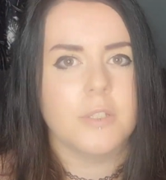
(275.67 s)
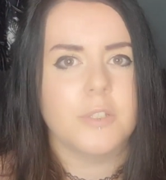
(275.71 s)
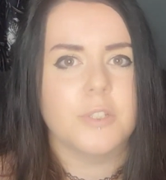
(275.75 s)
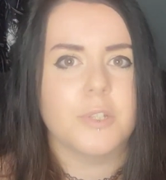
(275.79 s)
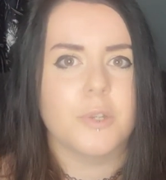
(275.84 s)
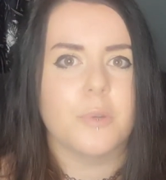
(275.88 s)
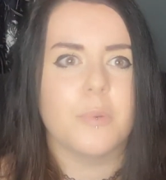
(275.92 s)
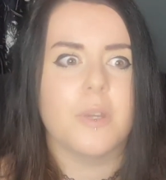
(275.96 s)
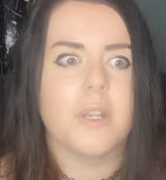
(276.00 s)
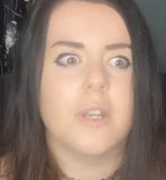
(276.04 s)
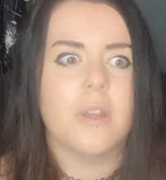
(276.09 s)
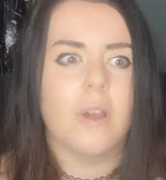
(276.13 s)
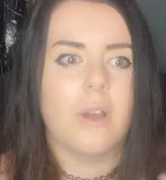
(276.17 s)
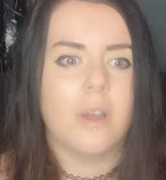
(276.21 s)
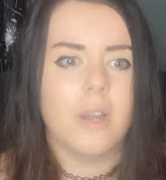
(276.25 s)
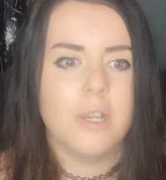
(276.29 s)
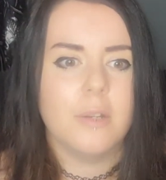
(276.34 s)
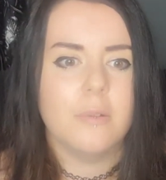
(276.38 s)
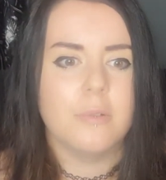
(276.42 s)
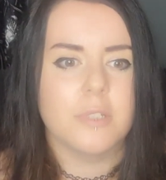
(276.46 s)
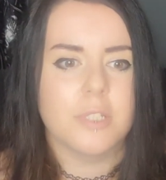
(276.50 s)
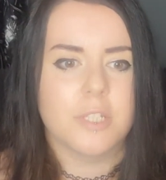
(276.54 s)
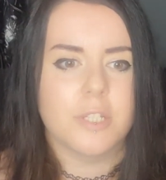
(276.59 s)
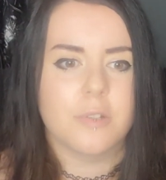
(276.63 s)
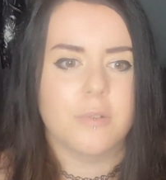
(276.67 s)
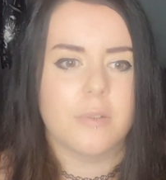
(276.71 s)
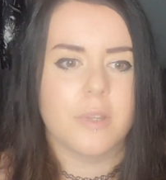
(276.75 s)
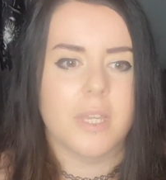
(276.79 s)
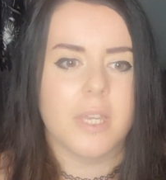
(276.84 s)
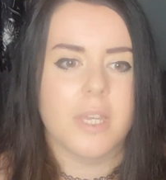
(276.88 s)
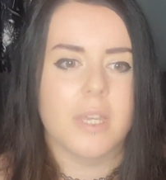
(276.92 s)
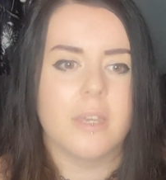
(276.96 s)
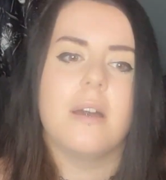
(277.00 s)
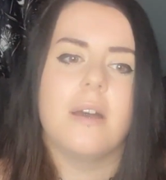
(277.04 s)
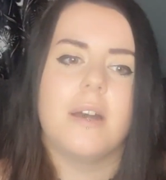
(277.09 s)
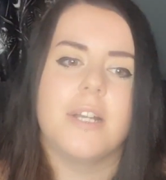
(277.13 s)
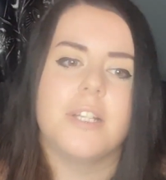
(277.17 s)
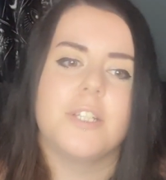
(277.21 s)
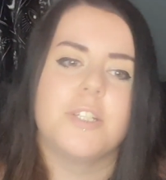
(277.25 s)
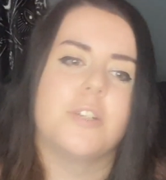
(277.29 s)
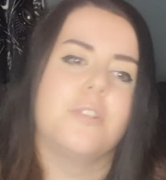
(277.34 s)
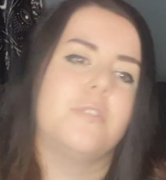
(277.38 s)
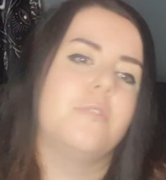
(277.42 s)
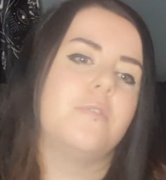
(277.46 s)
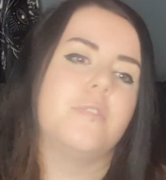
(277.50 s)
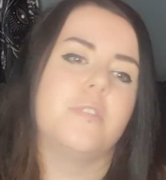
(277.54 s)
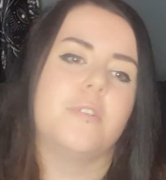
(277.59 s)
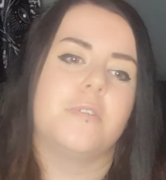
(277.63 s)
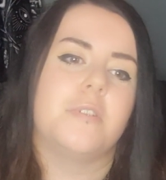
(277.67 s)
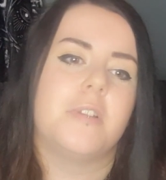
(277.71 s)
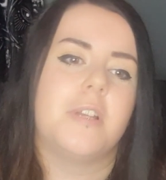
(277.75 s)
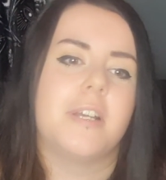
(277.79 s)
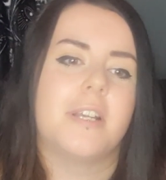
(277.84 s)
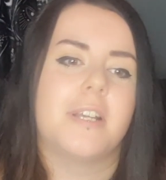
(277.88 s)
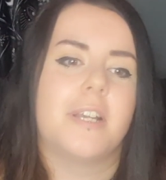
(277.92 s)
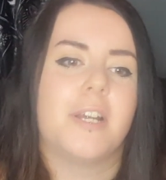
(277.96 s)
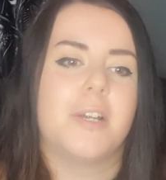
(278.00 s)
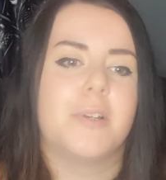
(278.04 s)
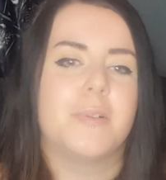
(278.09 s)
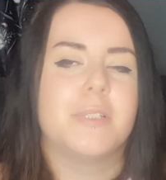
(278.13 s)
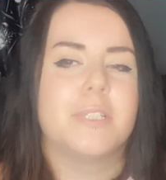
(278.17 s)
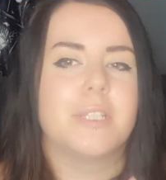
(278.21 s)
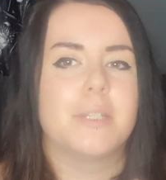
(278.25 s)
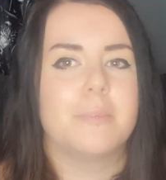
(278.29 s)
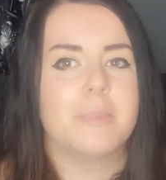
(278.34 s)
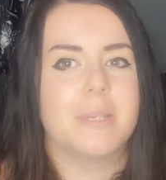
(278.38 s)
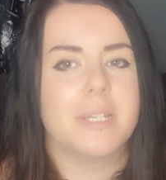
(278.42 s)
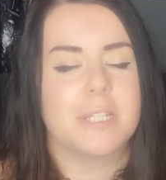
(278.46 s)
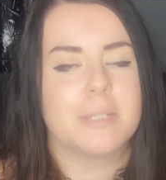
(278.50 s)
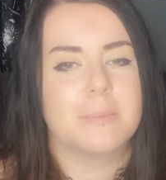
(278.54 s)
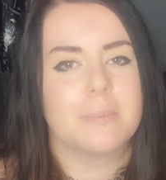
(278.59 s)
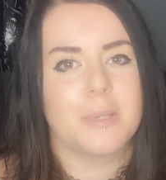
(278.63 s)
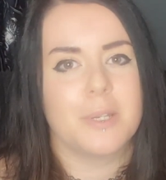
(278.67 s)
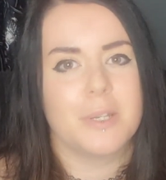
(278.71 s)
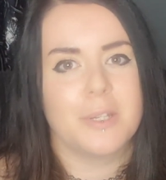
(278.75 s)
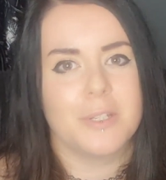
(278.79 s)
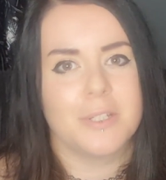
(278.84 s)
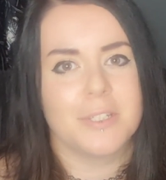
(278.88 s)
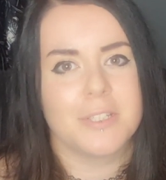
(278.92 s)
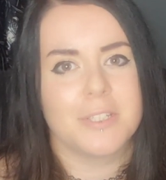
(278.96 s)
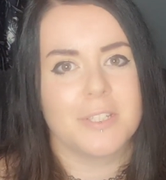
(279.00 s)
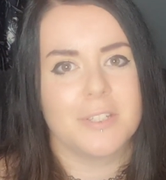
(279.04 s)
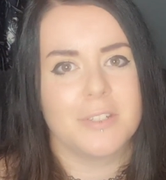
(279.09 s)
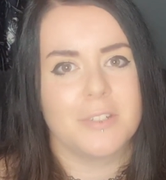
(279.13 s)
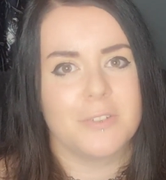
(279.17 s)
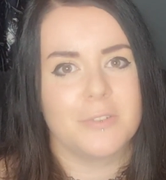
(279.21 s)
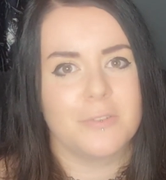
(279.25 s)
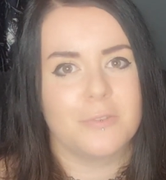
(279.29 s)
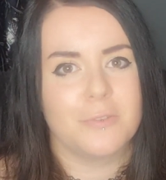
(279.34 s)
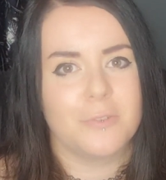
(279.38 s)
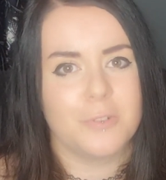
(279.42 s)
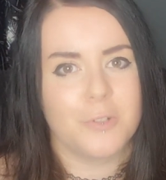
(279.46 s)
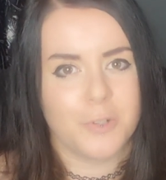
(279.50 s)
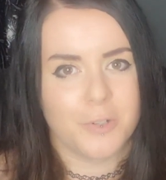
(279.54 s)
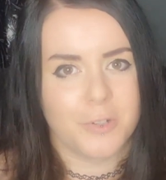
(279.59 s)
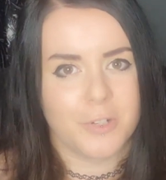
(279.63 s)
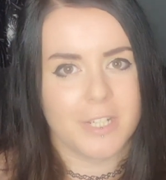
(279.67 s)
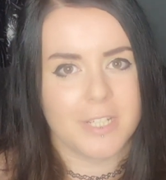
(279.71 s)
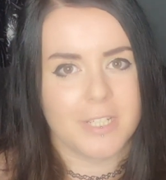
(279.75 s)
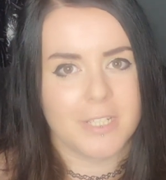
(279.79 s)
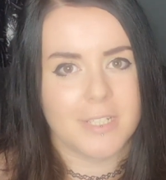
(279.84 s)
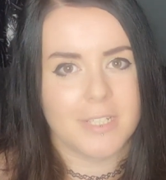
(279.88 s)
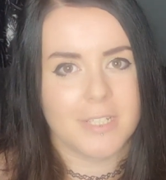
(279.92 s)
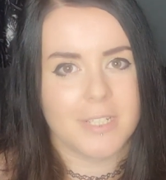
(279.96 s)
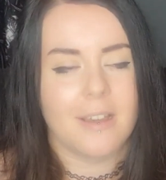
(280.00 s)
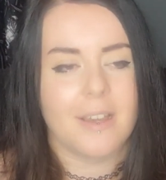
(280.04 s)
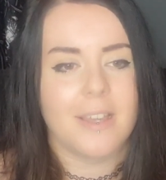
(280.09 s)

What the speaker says: So when I was doing it, I don't feel like I was the best person for it.